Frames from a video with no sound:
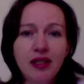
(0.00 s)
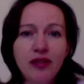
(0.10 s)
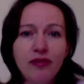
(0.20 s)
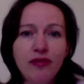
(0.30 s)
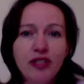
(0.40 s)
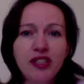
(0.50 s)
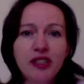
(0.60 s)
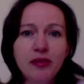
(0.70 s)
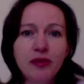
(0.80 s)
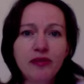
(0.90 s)
The first
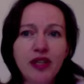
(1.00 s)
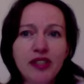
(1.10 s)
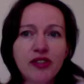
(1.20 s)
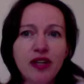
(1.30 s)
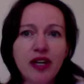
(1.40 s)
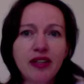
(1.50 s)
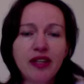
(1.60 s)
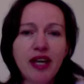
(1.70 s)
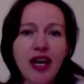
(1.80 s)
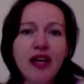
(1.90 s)
syllable, that's right, the
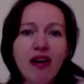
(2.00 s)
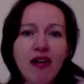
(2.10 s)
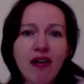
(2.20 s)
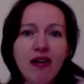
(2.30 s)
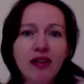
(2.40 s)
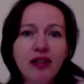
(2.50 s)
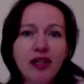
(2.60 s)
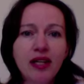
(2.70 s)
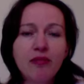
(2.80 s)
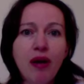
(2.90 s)
AR
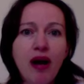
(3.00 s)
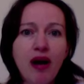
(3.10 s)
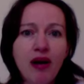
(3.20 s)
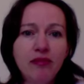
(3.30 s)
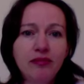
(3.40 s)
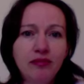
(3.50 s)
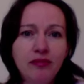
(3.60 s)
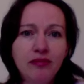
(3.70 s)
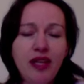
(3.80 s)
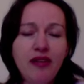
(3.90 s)
in pa,
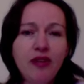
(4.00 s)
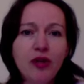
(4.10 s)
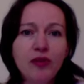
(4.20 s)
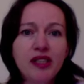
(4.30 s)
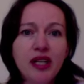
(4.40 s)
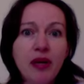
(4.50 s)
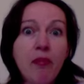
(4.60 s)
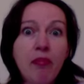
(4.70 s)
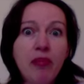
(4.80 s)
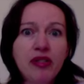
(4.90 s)
even though we say
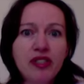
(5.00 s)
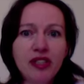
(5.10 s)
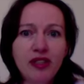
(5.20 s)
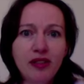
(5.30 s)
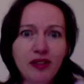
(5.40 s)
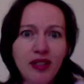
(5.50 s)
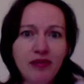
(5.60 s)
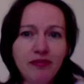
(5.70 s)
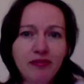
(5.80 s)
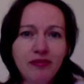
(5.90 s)
particularly.
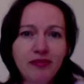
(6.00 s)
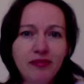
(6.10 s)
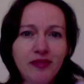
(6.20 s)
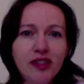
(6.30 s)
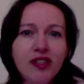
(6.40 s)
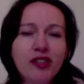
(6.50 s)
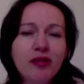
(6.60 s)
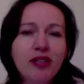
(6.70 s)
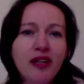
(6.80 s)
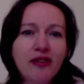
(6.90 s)
There's also
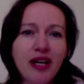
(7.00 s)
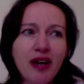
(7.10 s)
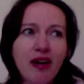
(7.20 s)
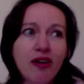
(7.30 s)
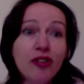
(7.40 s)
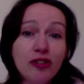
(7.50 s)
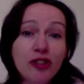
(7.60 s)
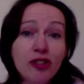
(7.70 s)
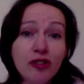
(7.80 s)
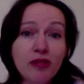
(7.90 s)
another AR, and your
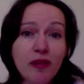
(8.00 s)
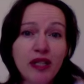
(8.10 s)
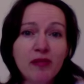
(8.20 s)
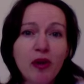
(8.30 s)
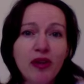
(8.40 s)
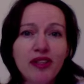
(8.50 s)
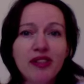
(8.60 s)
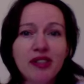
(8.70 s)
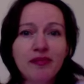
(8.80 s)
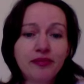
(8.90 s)
students may spot
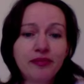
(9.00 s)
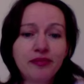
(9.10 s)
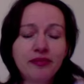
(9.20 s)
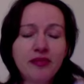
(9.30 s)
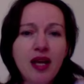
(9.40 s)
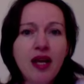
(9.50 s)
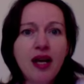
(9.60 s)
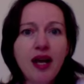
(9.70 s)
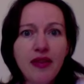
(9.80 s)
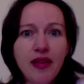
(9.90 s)
this,
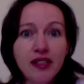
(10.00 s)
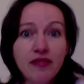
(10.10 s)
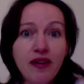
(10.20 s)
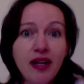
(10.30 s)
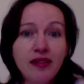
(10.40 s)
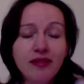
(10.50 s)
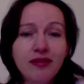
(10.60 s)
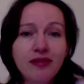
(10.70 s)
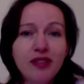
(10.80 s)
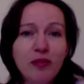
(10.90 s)
and that's fine
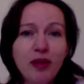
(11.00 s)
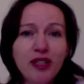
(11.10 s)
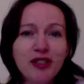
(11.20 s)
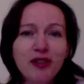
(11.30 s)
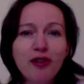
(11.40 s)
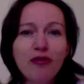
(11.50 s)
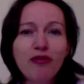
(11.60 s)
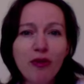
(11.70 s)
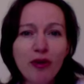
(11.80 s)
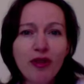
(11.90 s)
to place it on the
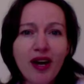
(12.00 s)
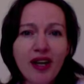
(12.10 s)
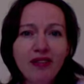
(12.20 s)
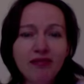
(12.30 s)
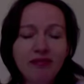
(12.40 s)
4th line.